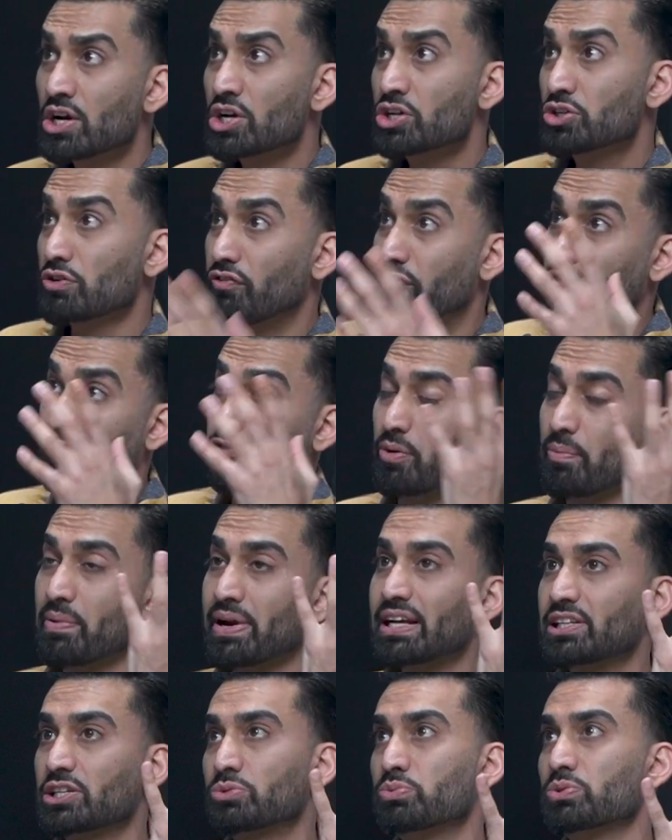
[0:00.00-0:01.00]
So for
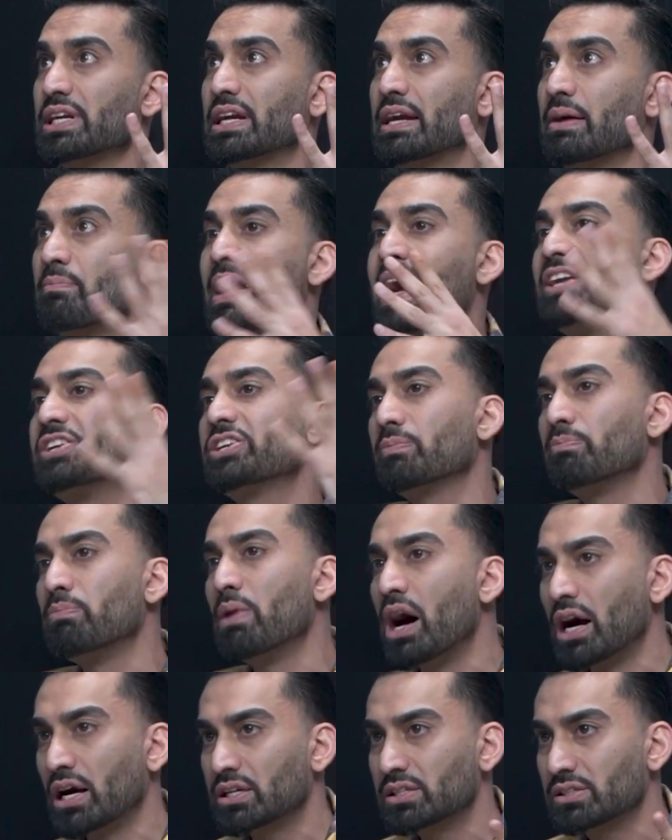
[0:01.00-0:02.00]
me, this was like a magic
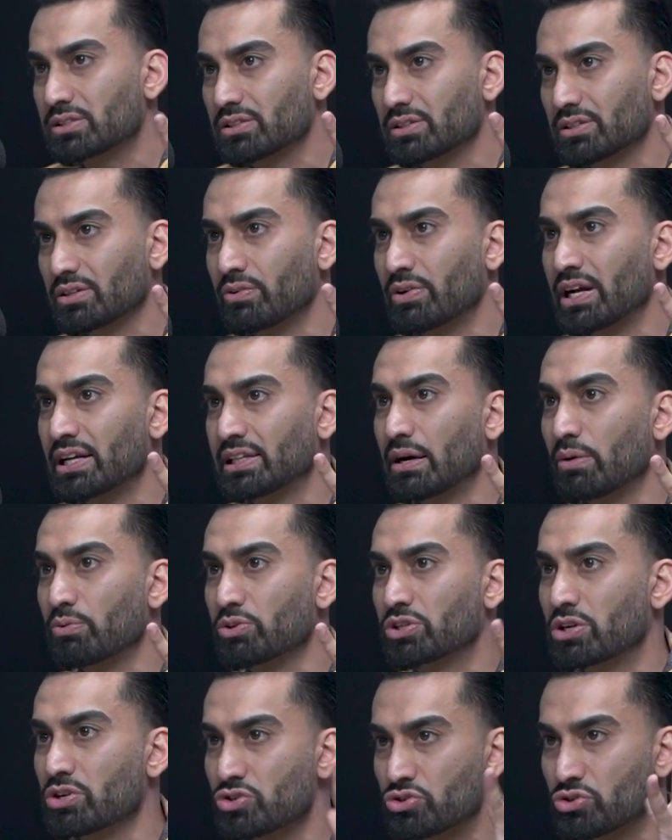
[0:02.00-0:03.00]
box, right? That was
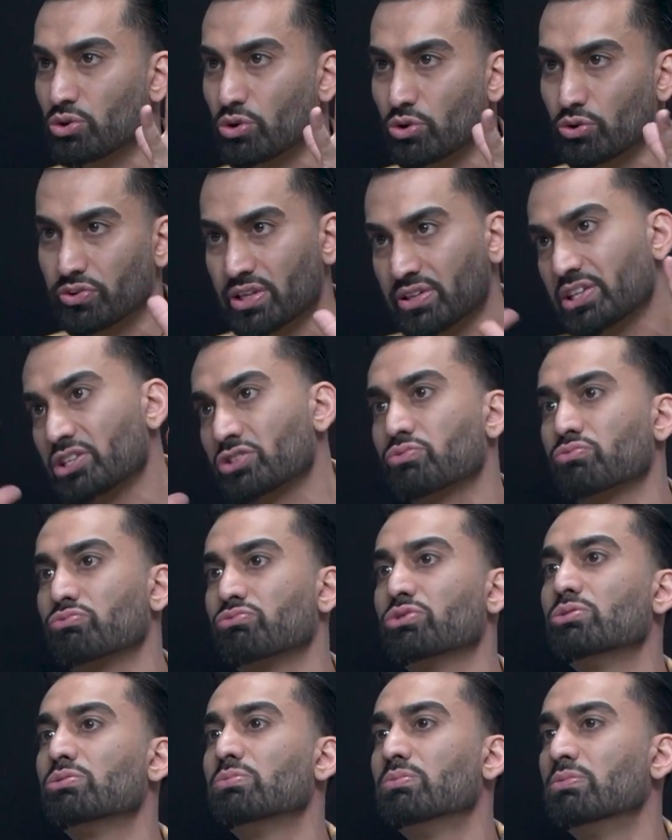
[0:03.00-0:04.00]
controlled in this
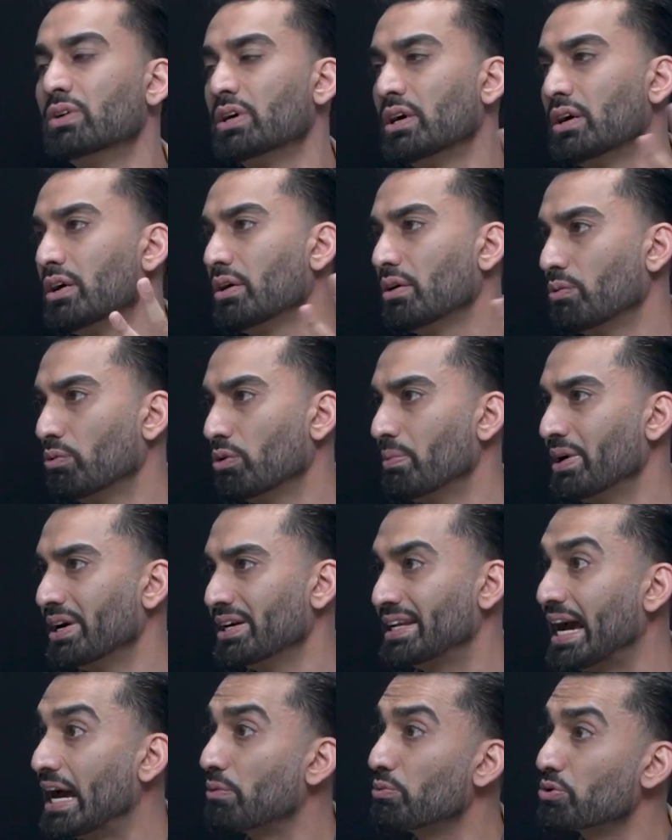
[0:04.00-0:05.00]
room where my
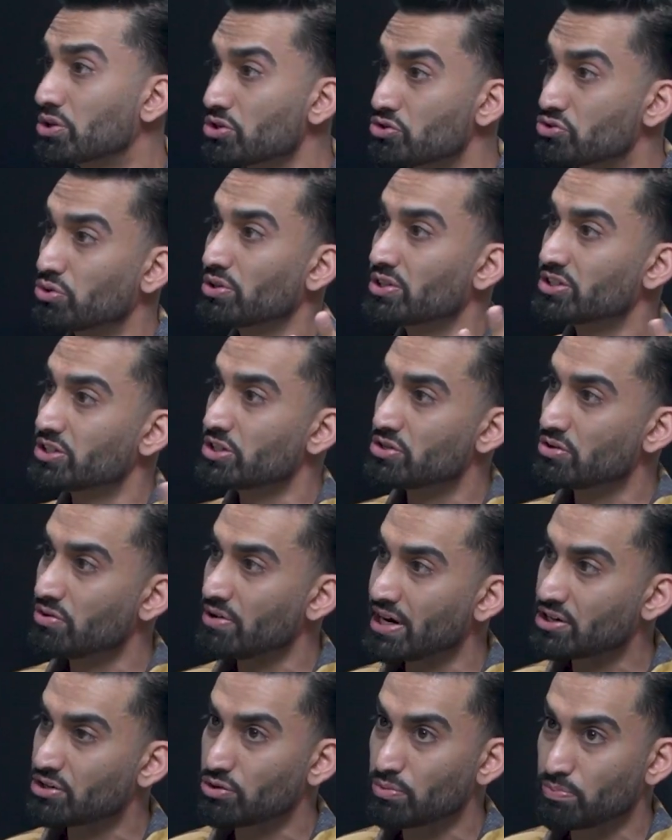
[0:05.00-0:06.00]
dad would control as a
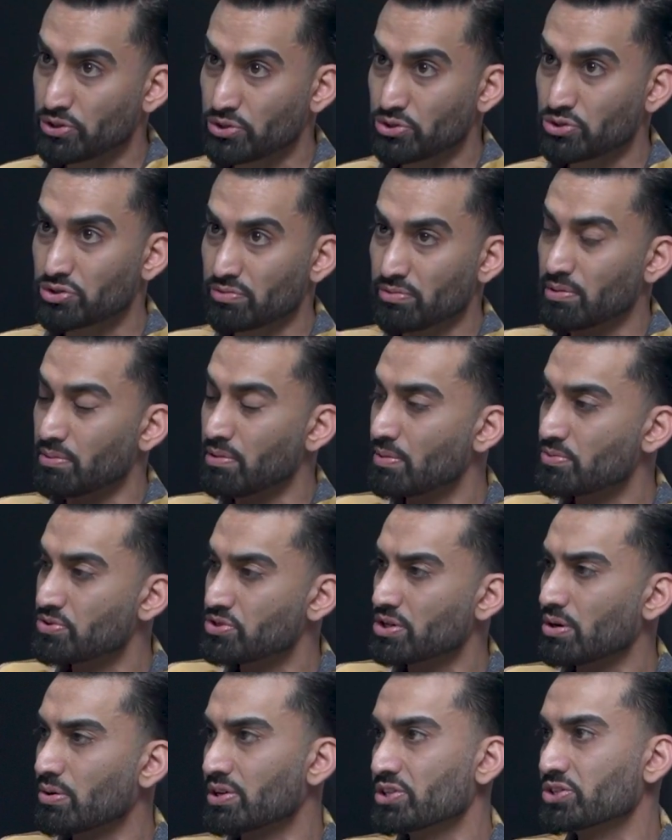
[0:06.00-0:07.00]
director or producer of my mom's
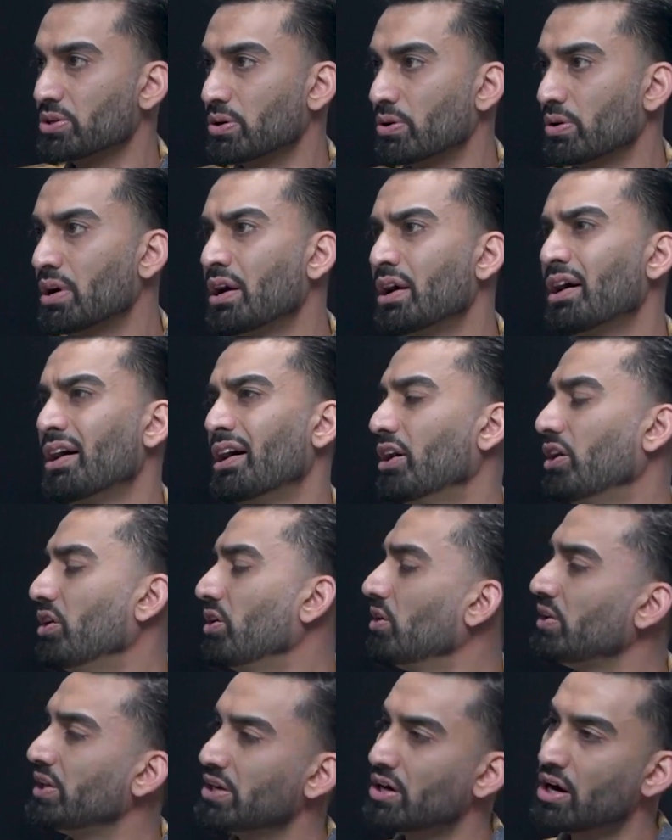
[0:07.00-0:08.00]
show. And so
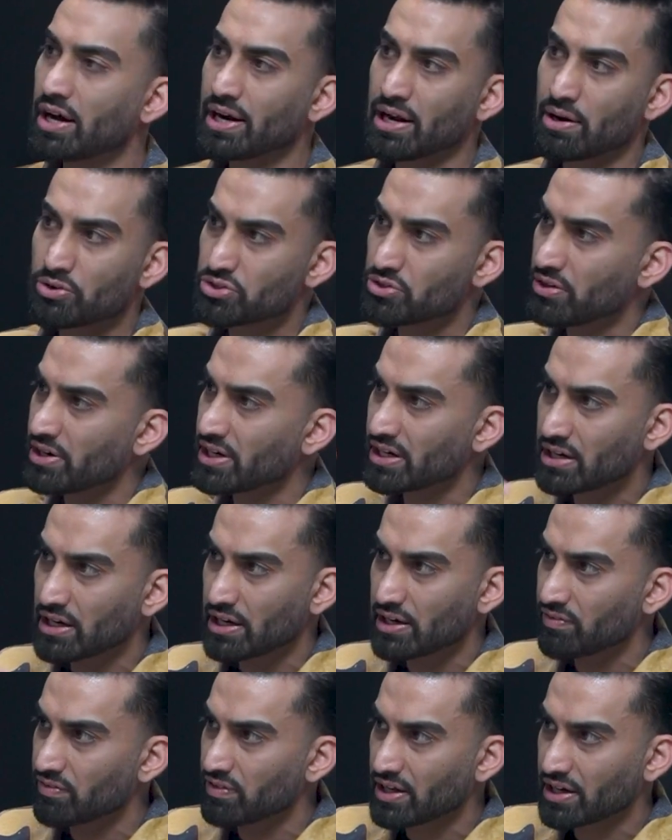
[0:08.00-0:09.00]
early on, I was already
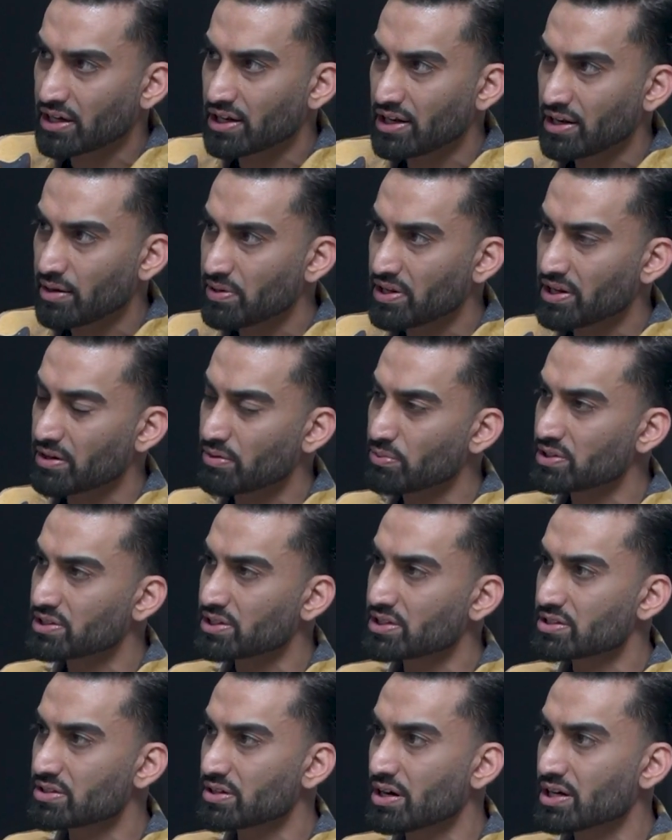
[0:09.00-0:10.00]
kind of inhibited with
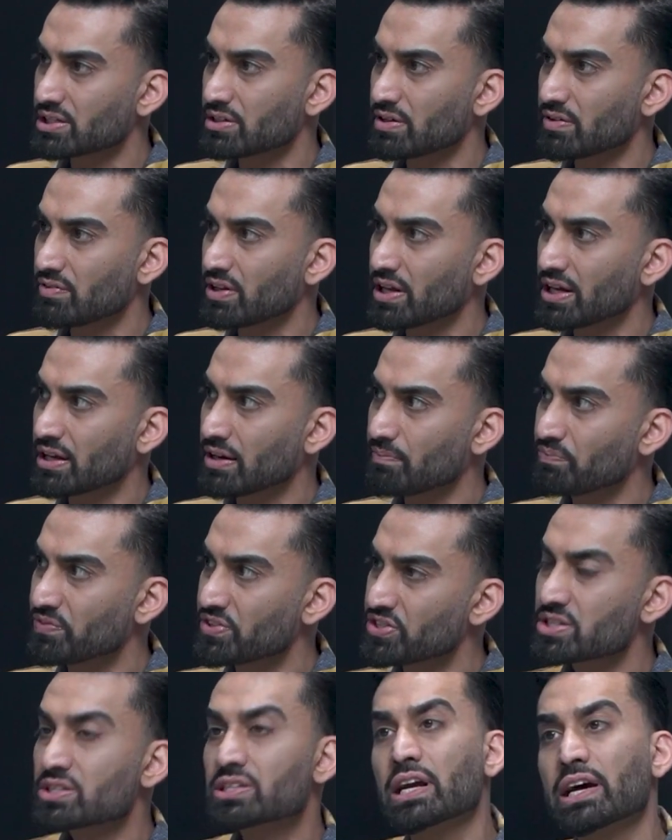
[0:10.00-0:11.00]
these thoughts of
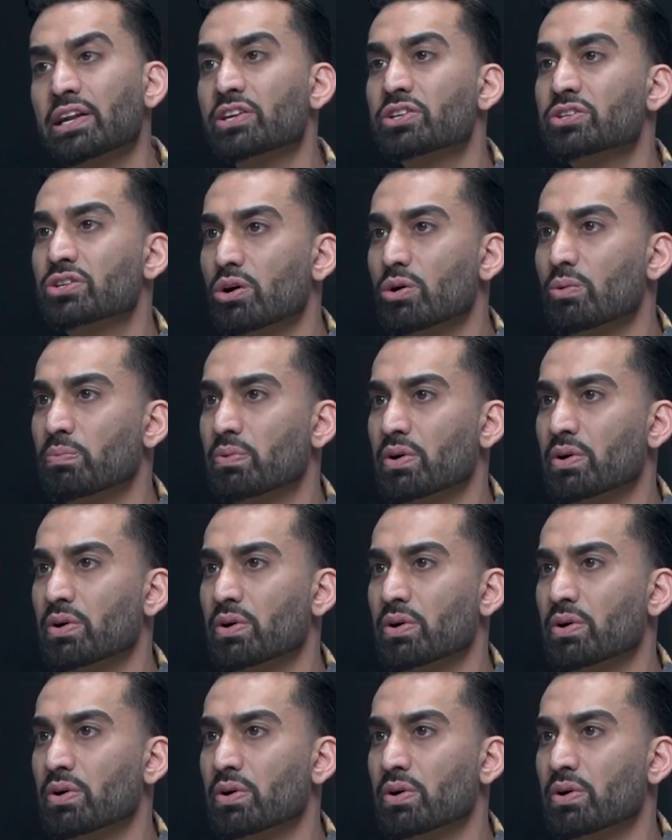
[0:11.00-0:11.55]
this is kind of dope.